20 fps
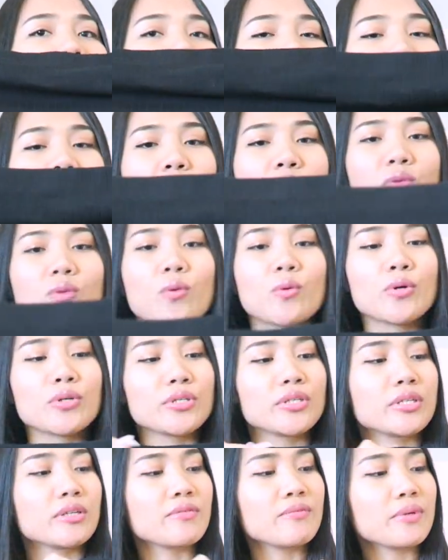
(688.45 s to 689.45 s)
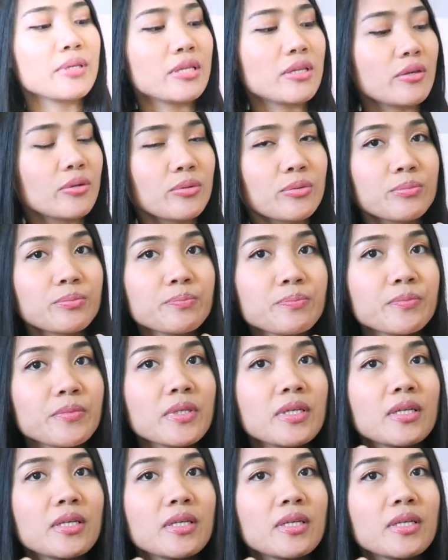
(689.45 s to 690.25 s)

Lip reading: I also ordered a medium,